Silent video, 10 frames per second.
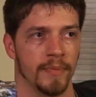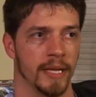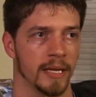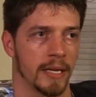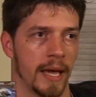
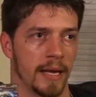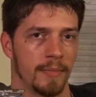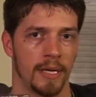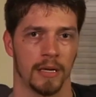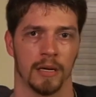In
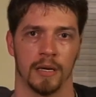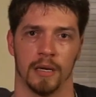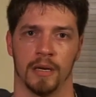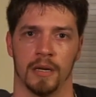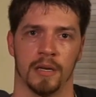Academy,
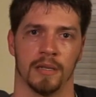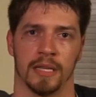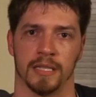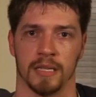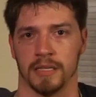
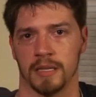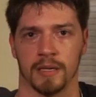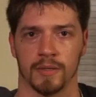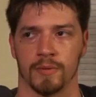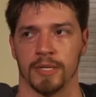he
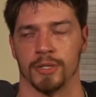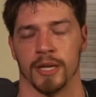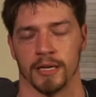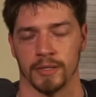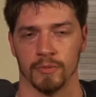has a range
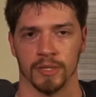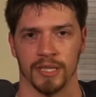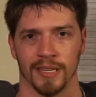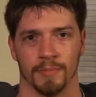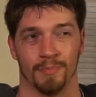attack, so
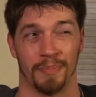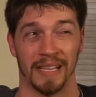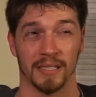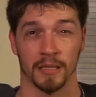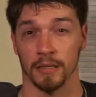once again,
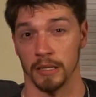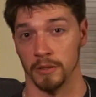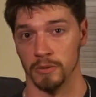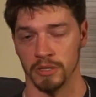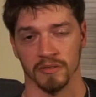basically
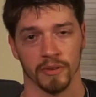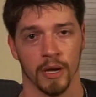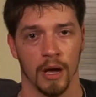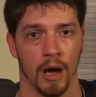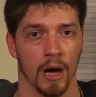elusive
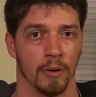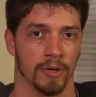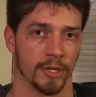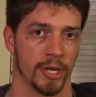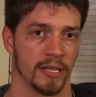
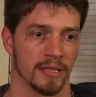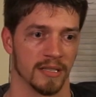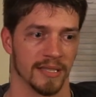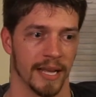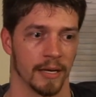with a chance
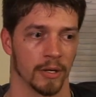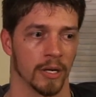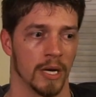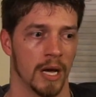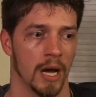to
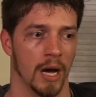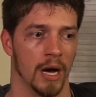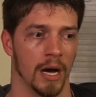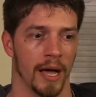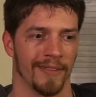stagger.
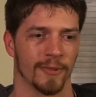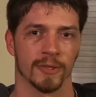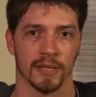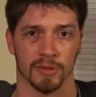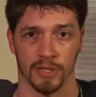At
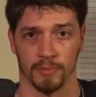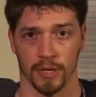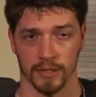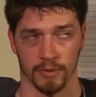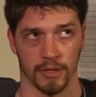first, I wasn't
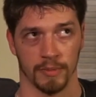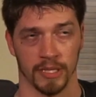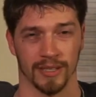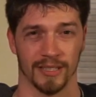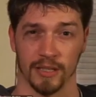impressed with him
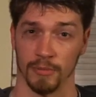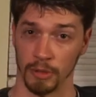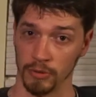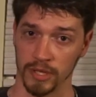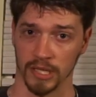until I saw
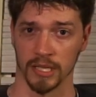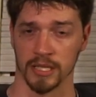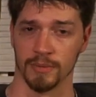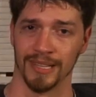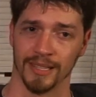him used
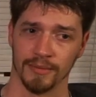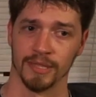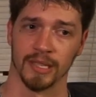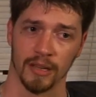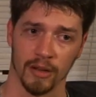against me, and then I
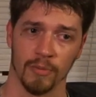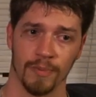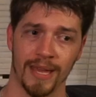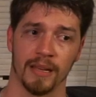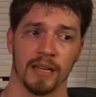was like, oh
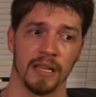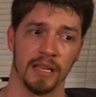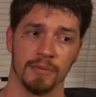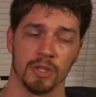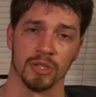man, he
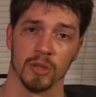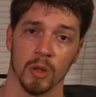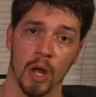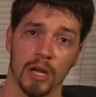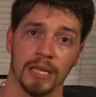keeps just
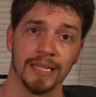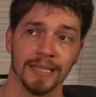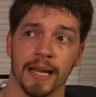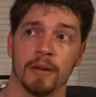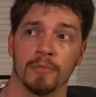locking
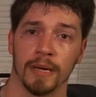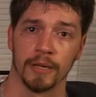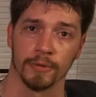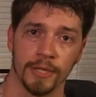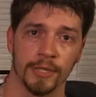down my
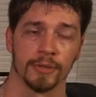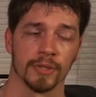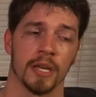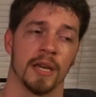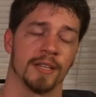
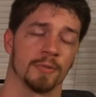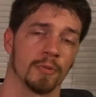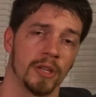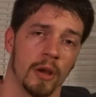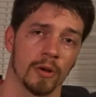creatures. It's
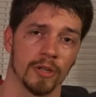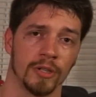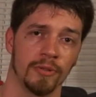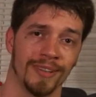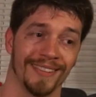really hard to
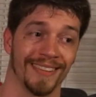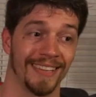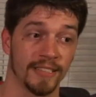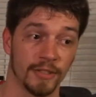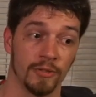do anything, and
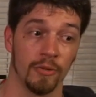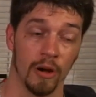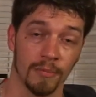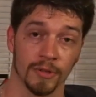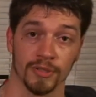he has 2
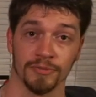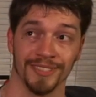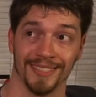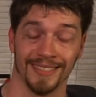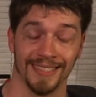armor, so
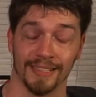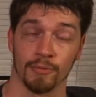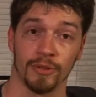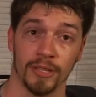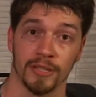he's
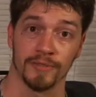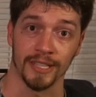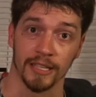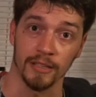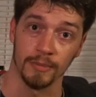really tough
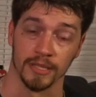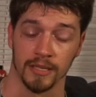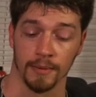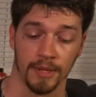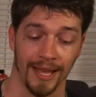to kill him on
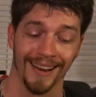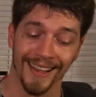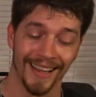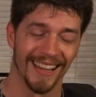top of that.